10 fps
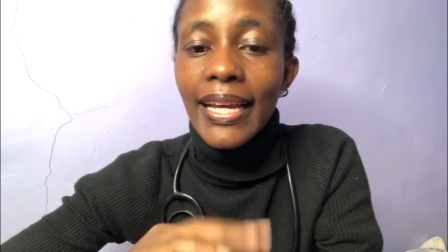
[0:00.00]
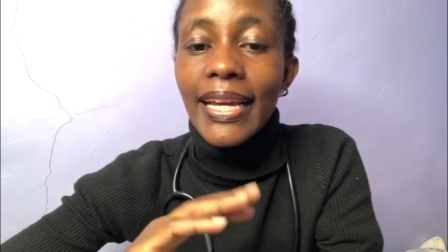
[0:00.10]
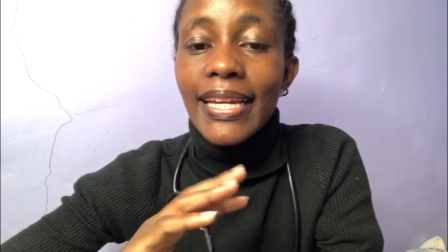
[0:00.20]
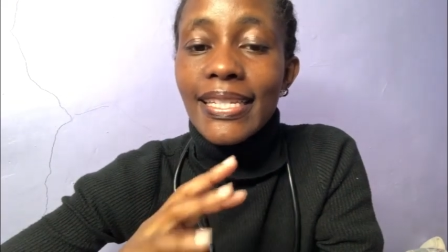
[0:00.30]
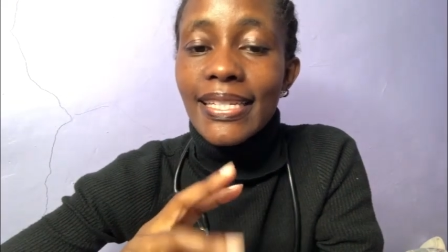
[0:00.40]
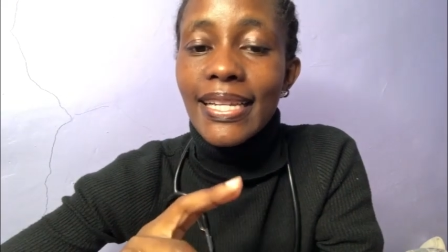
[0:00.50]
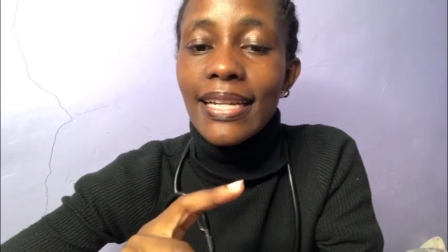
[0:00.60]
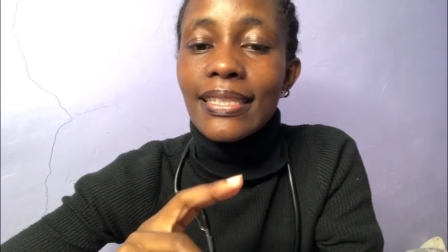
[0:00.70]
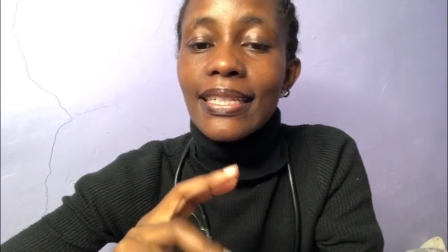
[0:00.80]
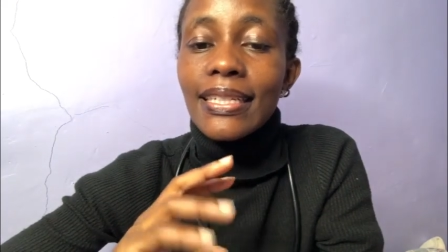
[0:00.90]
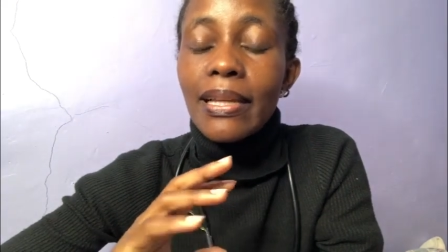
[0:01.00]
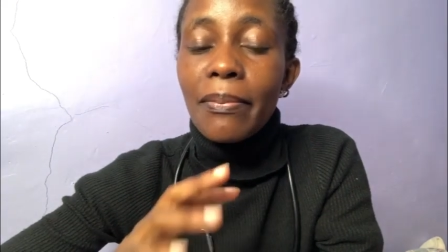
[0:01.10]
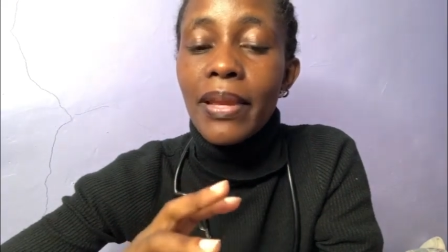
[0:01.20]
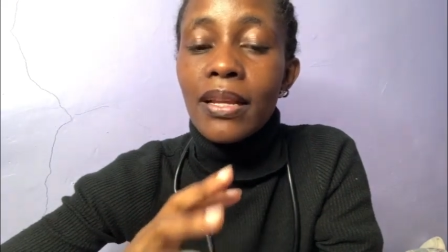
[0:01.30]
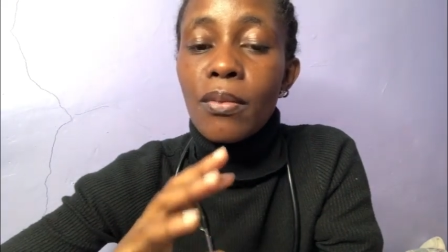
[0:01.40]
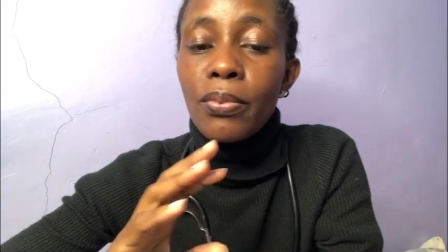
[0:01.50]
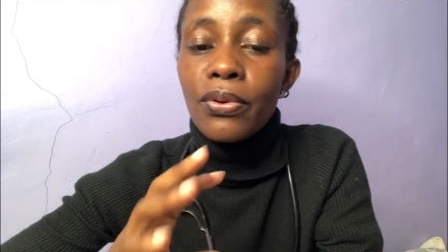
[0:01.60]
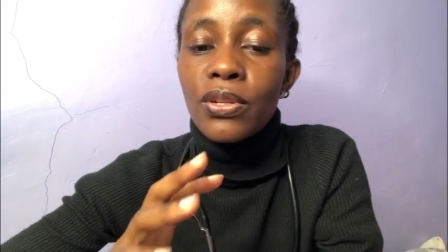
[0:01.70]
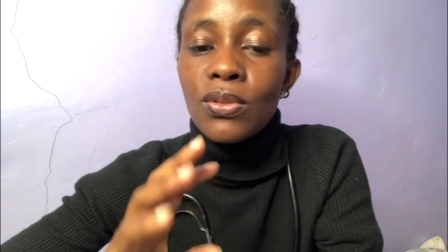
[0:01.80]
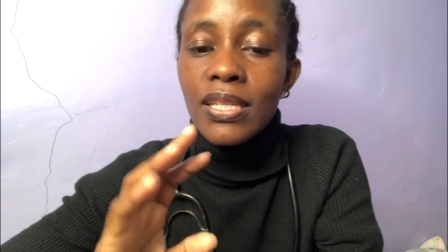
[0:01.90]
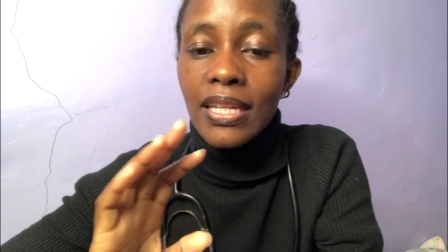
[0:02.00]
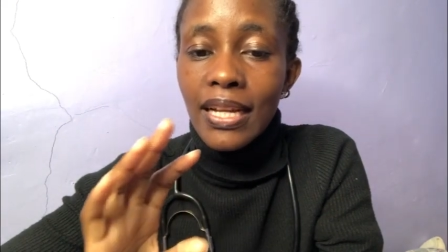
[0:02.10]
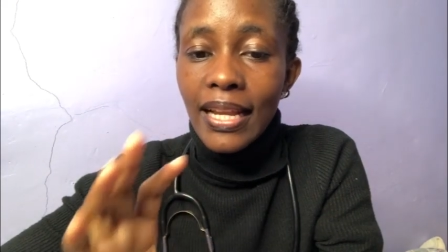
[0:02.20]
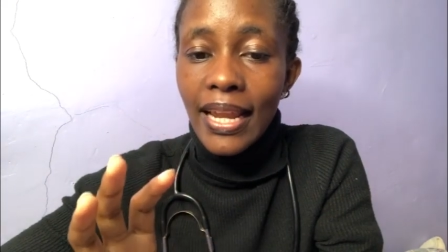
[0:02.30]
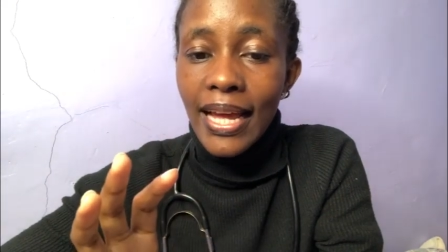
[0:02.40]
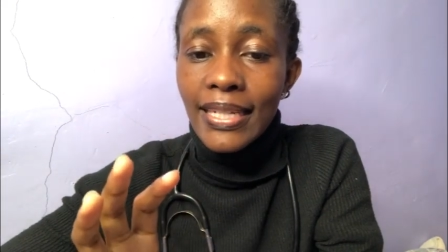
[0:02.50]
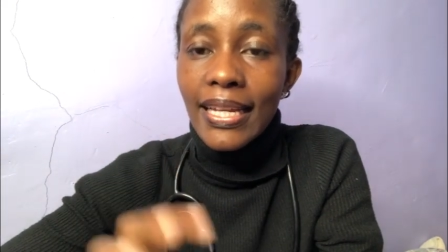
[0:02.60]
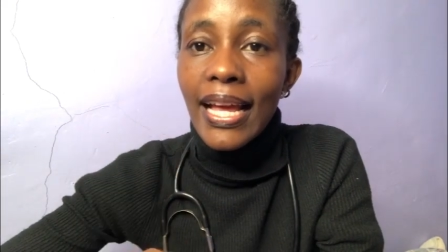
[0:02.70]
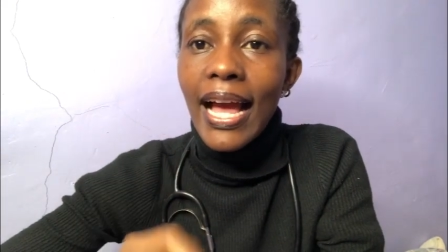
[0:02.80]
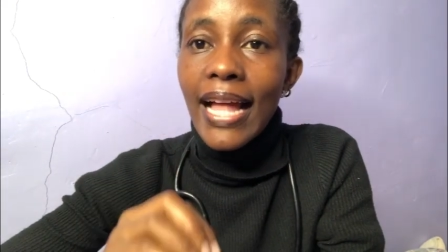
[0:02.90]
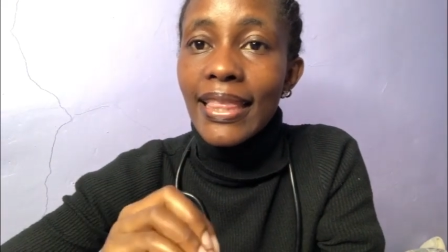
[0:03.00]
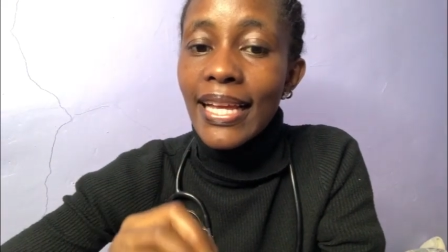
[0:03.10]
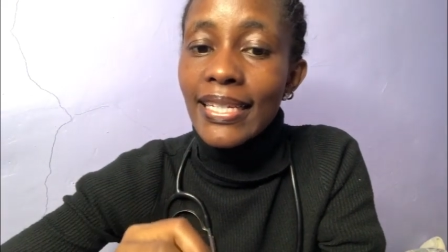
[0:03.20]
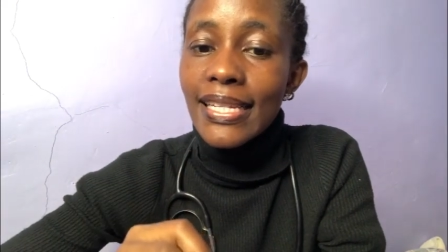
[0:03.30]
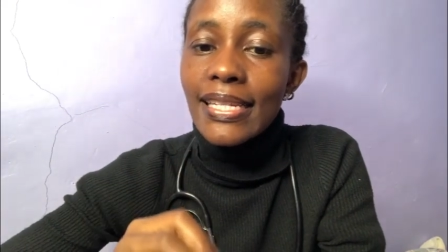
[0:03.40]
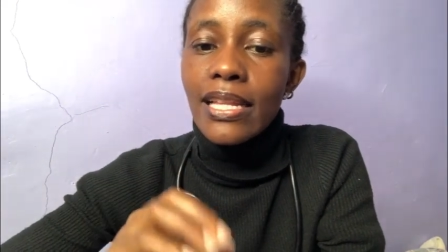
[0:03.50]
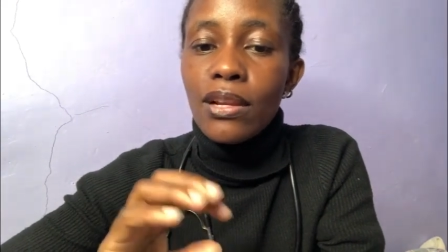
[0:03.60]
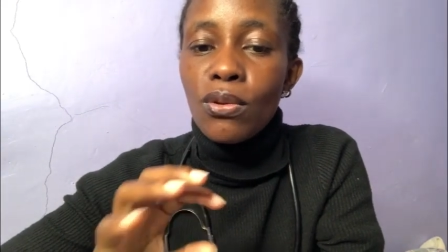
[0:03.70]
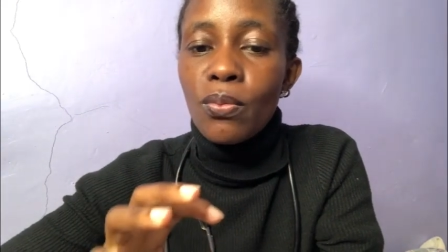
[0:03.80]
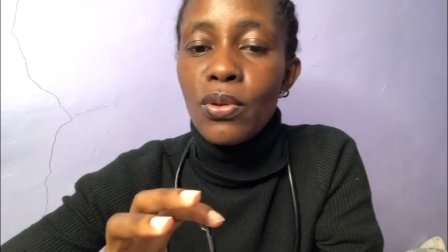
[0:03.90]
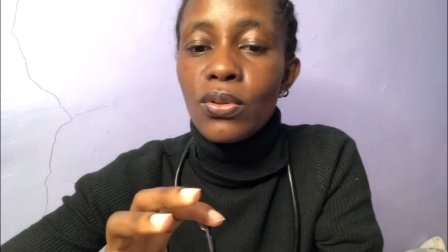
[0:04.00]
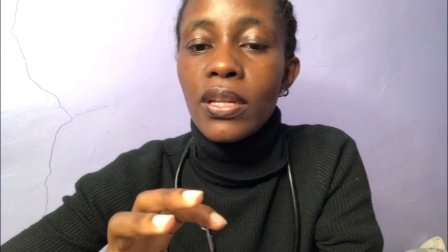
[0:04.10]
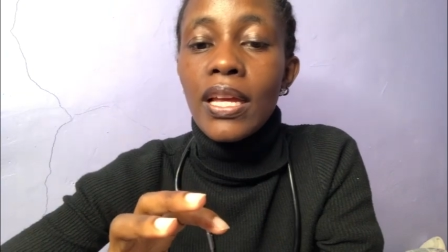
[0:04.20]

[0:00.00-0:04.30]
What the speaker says: It starts in the milk producing gland, and that is the lobule